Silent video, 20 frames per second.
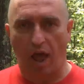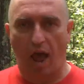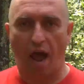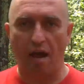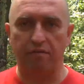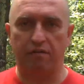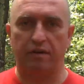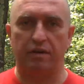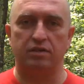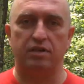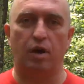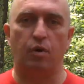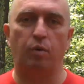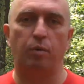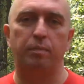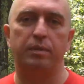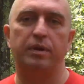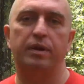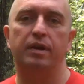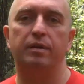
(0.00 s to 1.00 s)
laugh because that
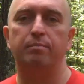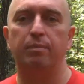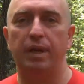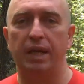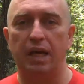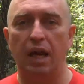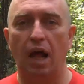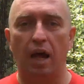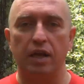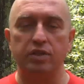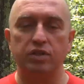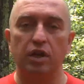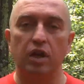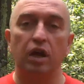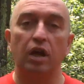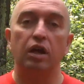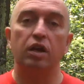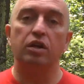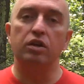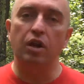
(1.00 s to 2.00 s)
would be nice.
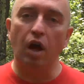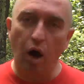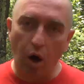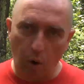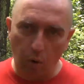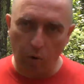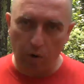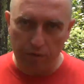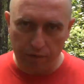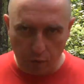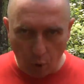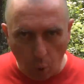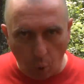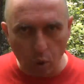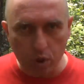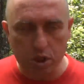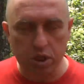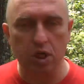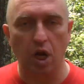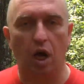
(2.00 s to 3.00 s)
No, of
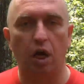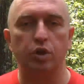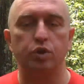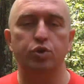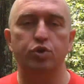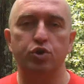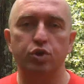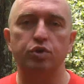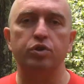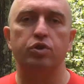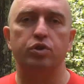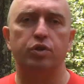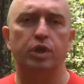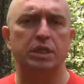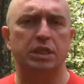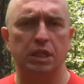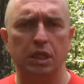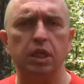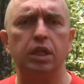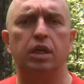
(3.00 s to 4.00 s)
course not. You shouldn't
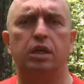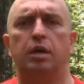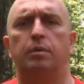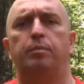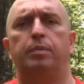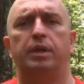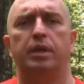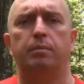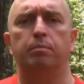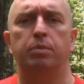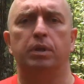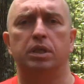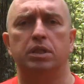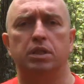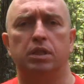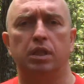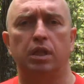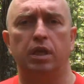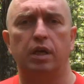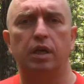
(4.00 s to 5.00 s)
trust any company
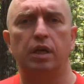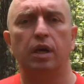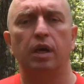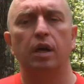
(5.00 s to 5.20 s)
implicitly.